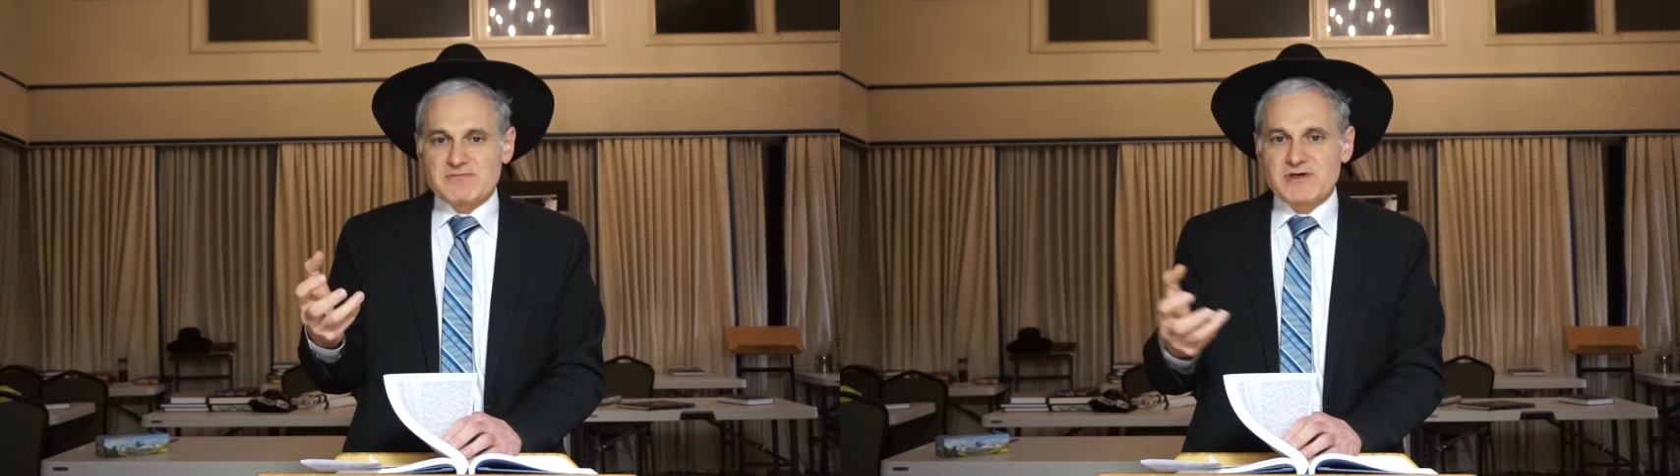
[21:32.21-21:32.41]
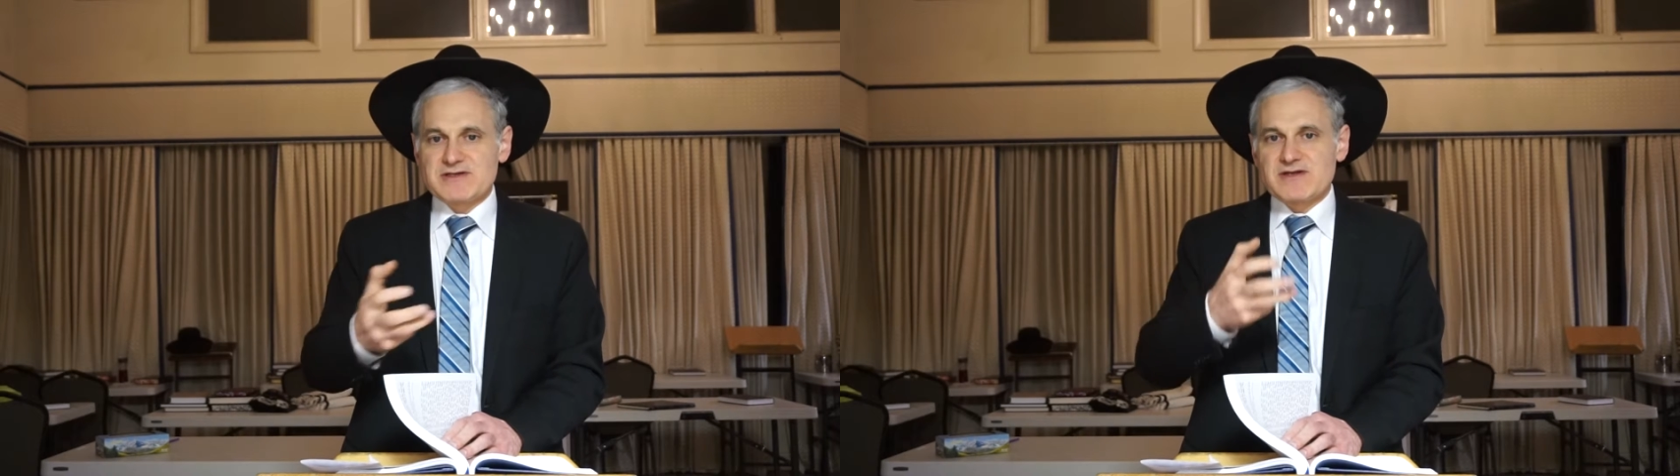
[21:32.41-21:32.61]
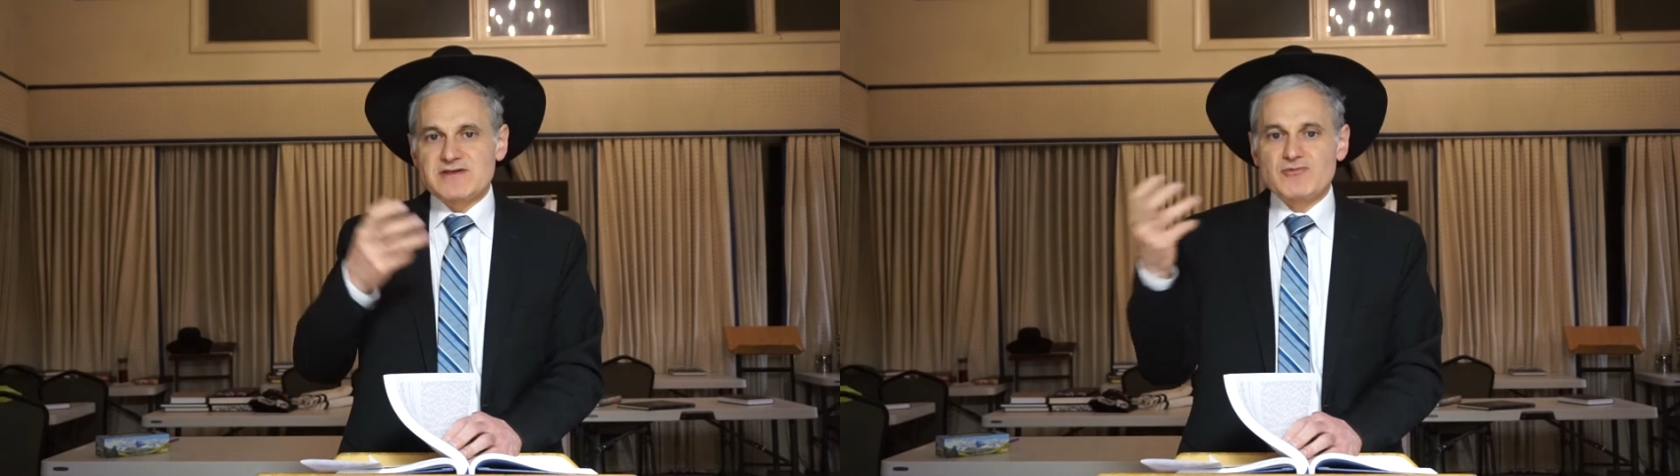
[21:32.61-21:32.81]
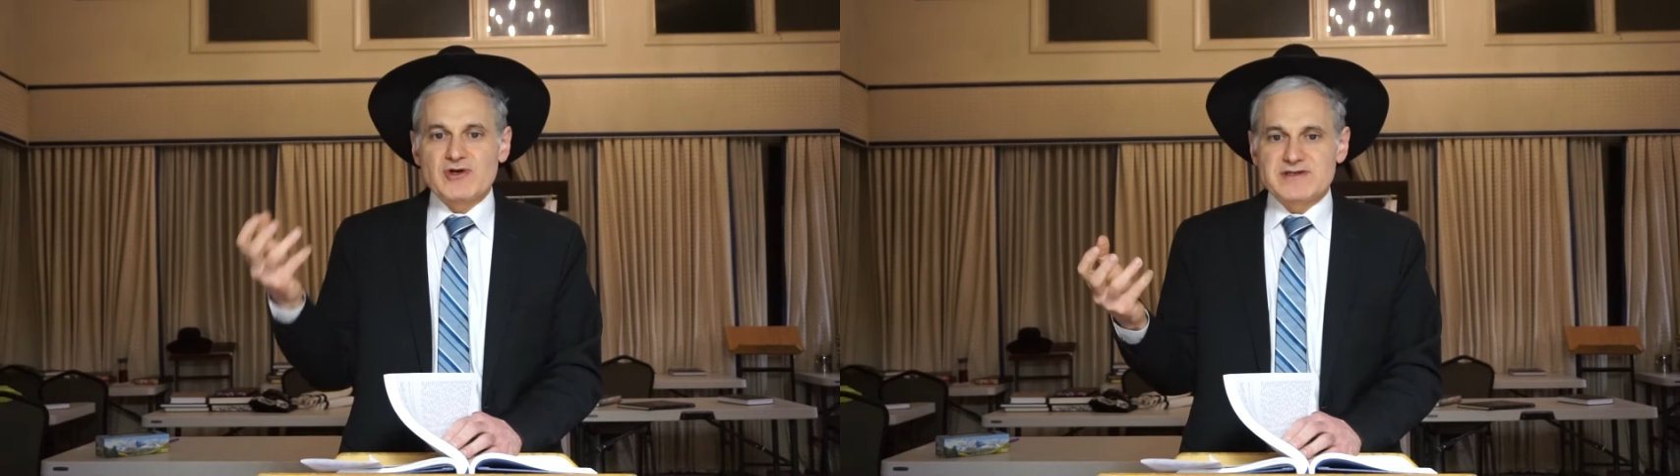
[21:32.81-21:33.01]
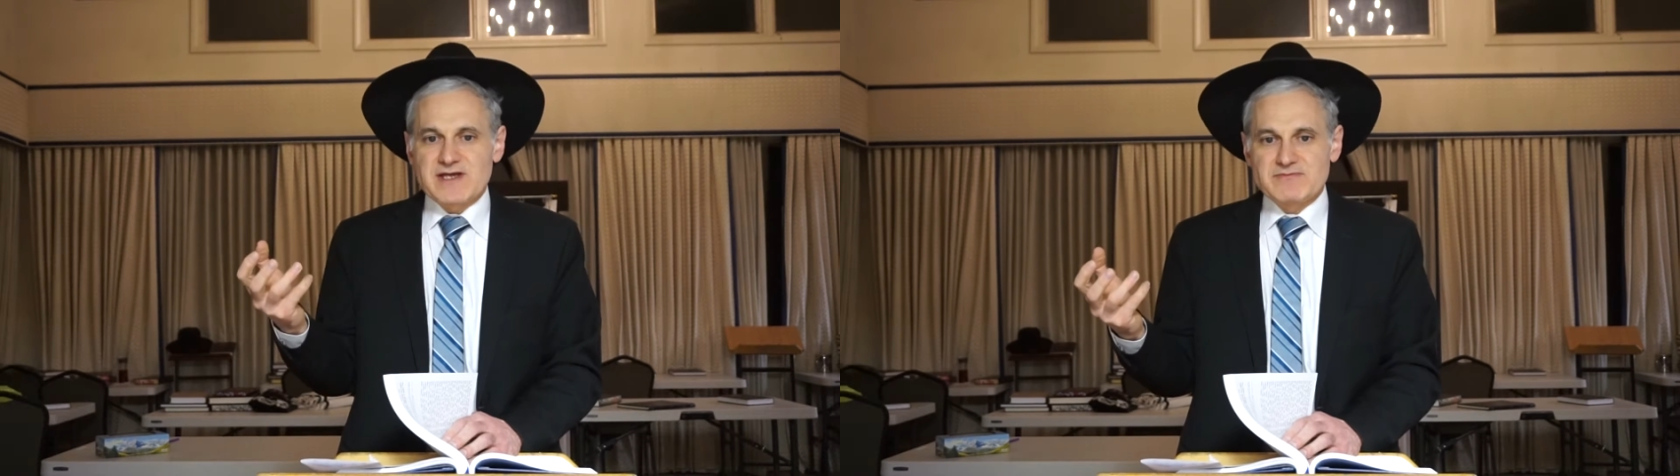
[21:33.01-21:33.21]
But it doesn't
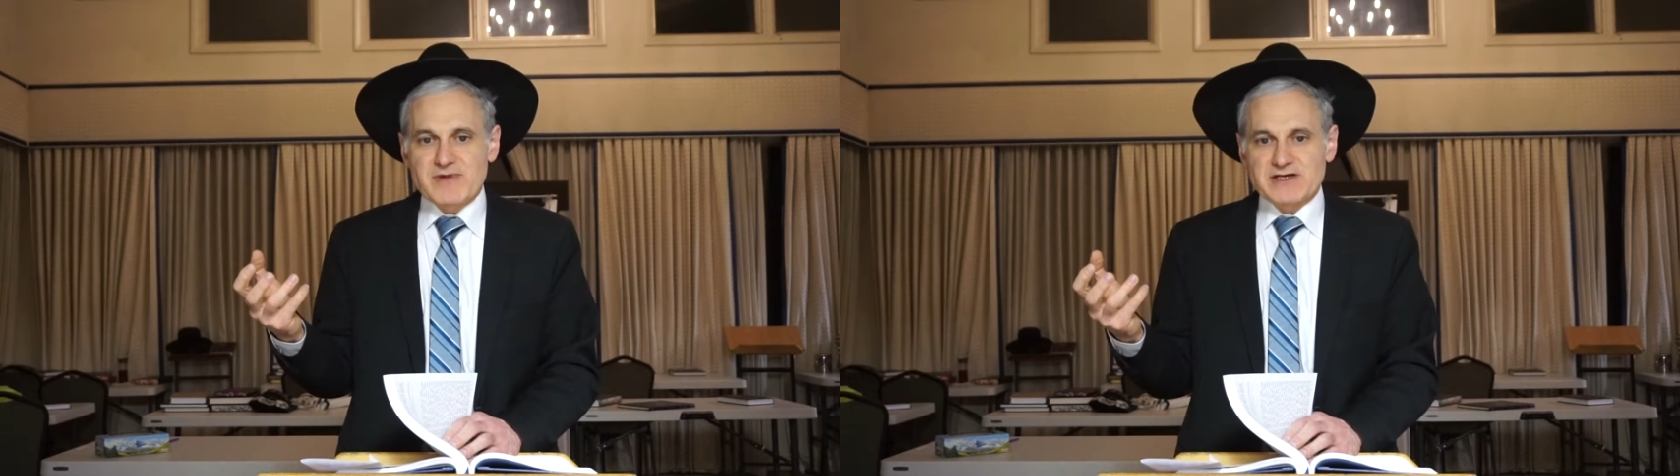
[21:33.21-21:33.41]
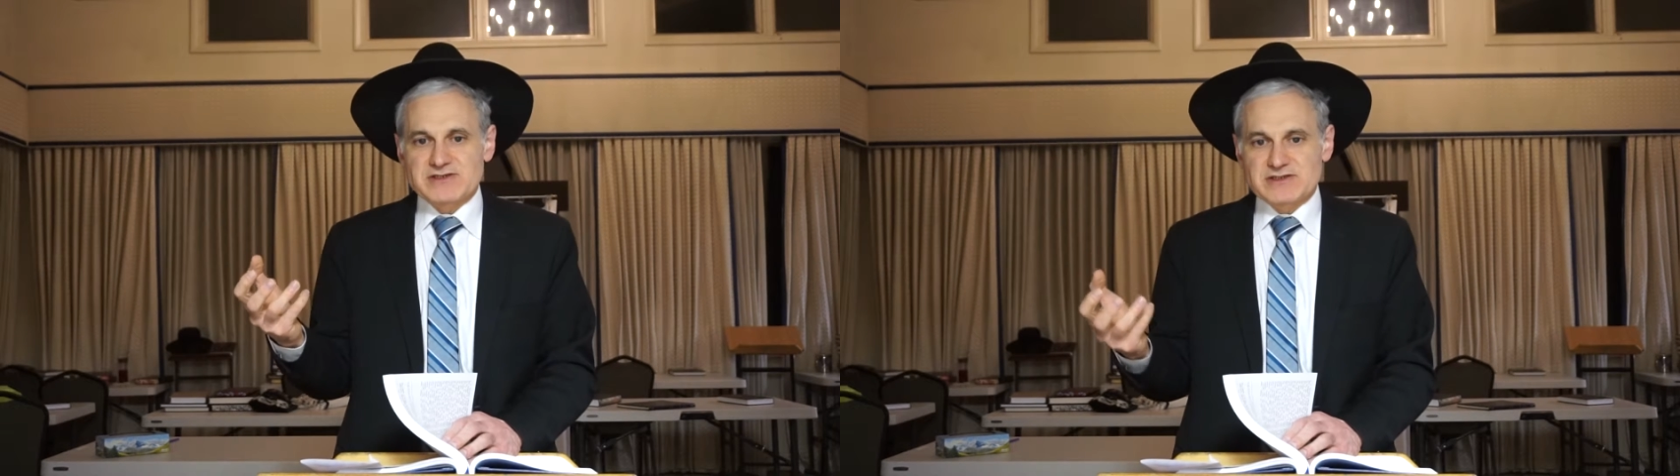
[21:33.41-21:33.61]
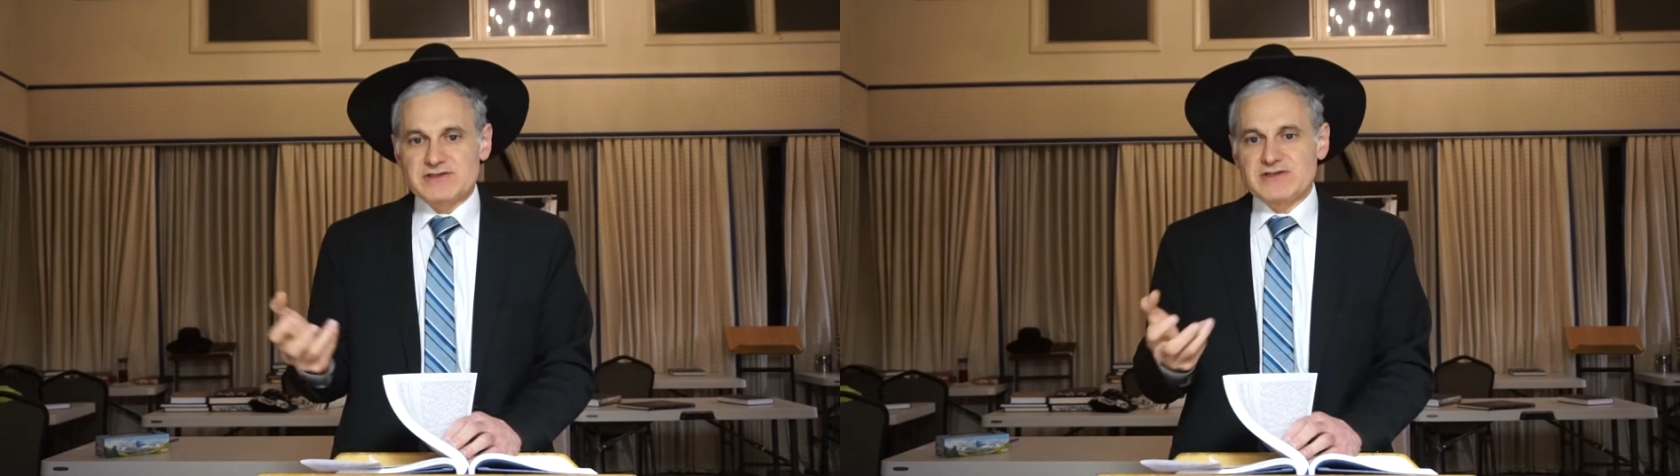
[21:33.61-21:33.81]
work. It's not magic.